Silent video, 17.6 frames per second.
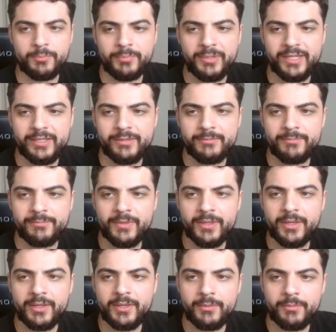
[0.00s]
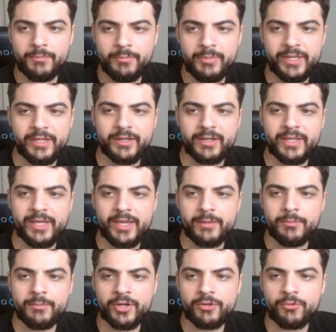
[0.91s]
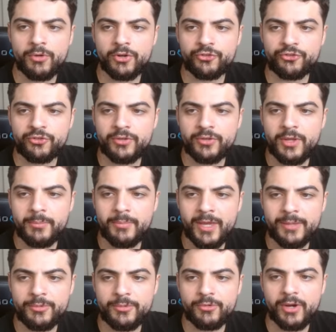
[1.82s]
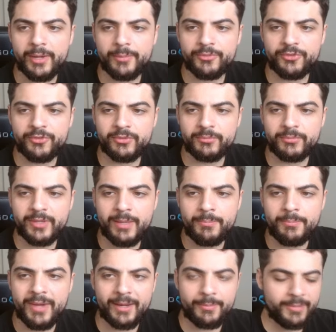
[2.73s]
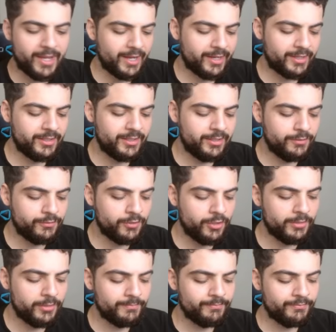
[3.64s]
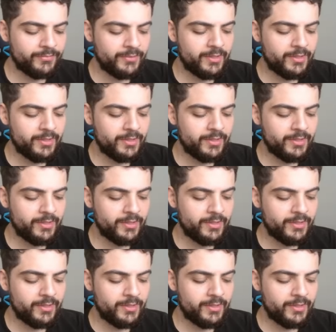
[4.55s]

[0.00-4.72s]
with B. B. Okay, body wash, baby wipes. Okay, backpack. Then you've got